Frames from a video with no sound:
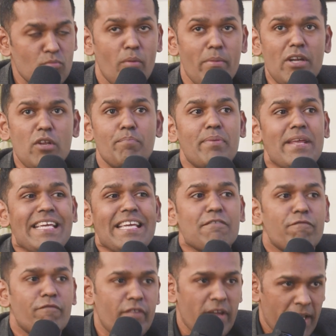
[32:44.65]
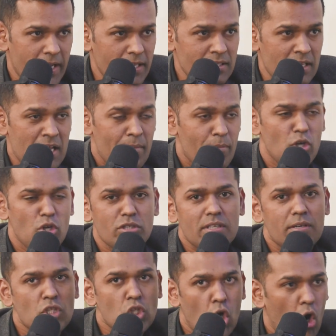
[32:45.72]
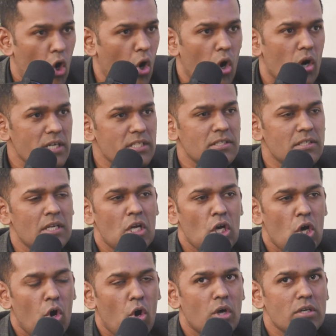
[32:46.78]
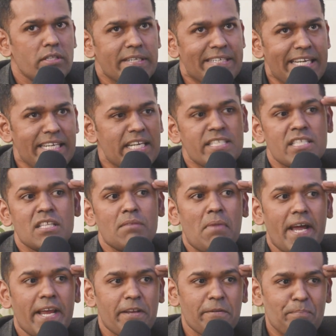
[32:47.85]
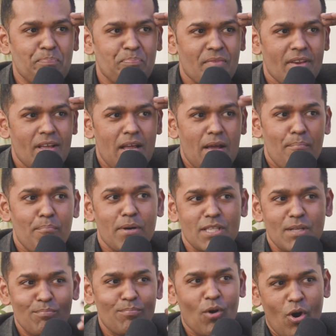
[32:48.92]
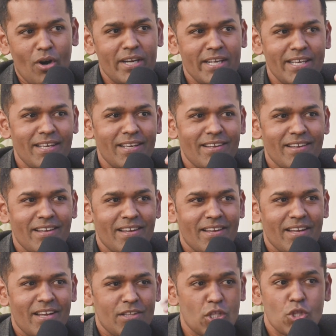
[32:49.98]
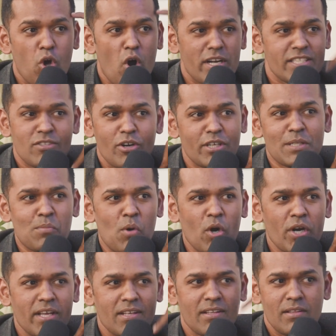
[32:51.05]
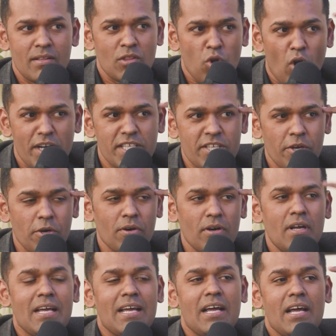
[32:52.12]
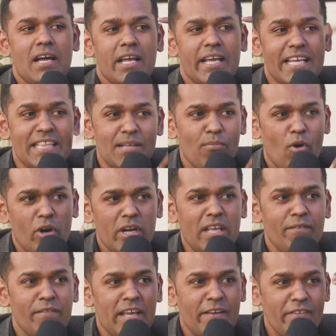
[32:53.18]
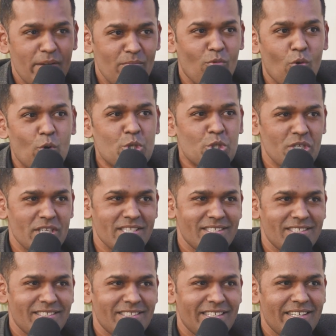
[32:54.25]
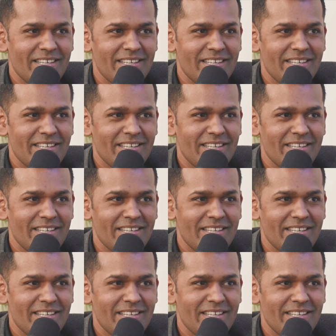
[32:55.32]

So the moment you bring in faith, because look, the thoughts or the data is in the mind, but the thought is not in the body. Thought is here. In the body, we have emotions.